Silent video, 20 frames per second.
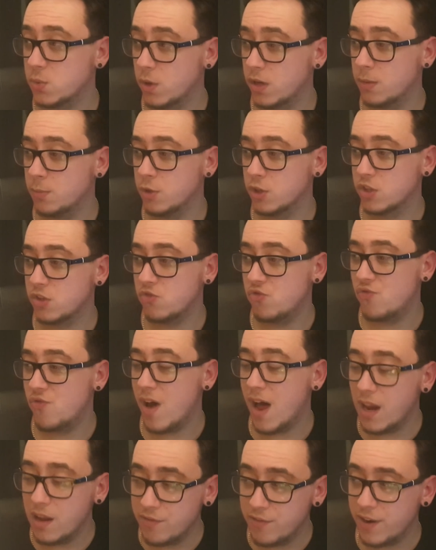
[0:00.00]
it's one of the most
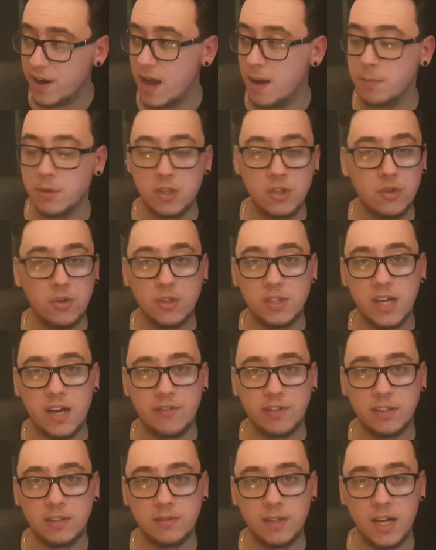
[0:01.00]
irrelevant episodes
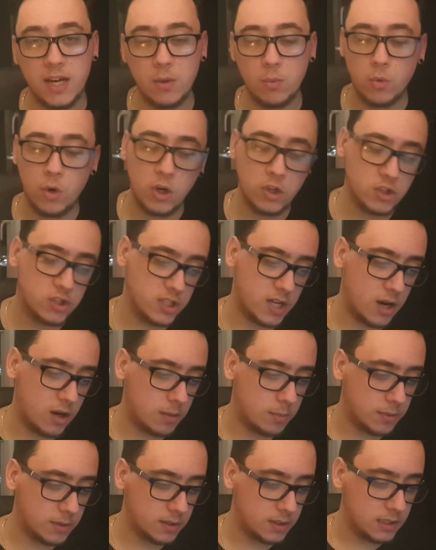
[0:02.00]
ever. It was
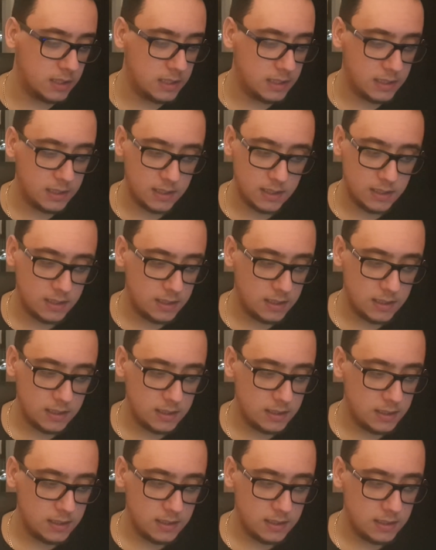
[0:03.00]
terrible.
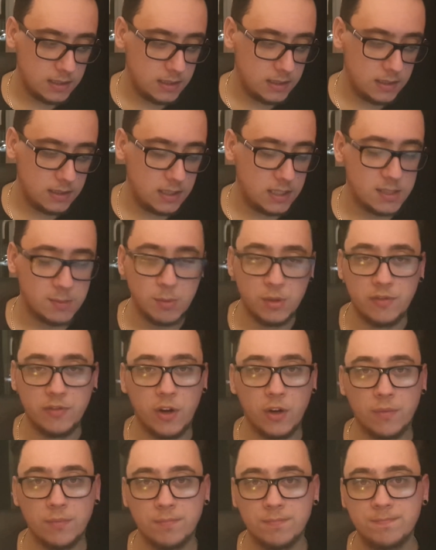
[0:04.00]
Let's
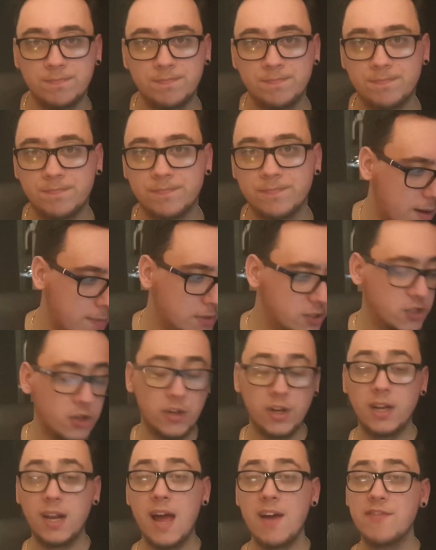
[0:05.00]
move on.
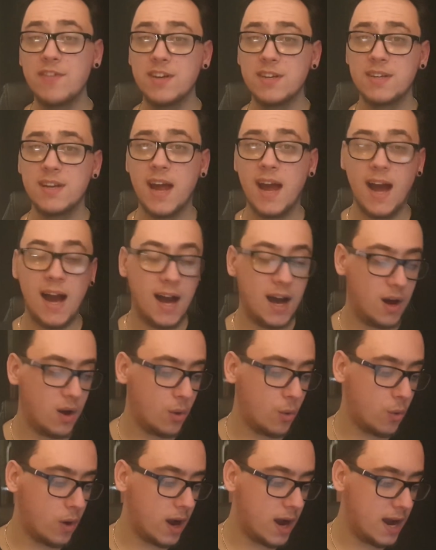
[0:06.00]
Episode 11
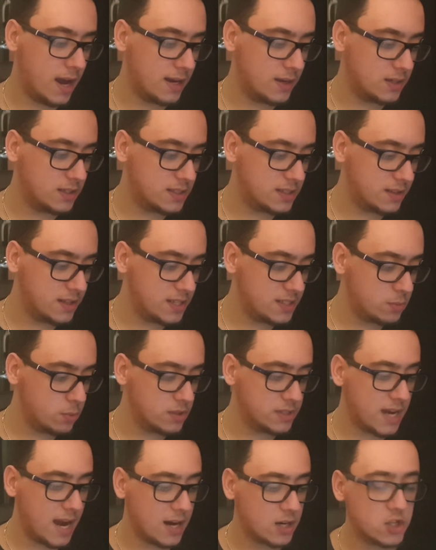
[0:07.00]
now. And this
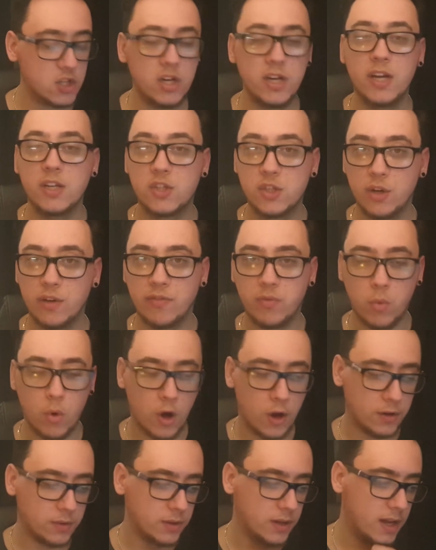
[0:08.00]
was actually a tough
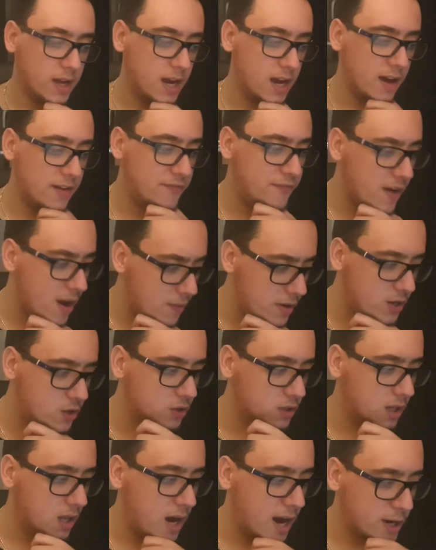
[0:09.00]
one. A very
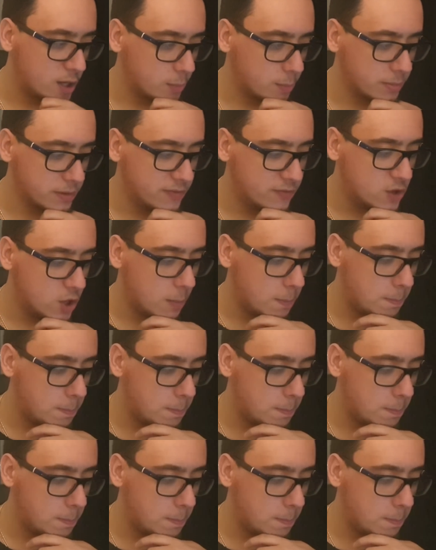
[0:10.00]
good lineup. You've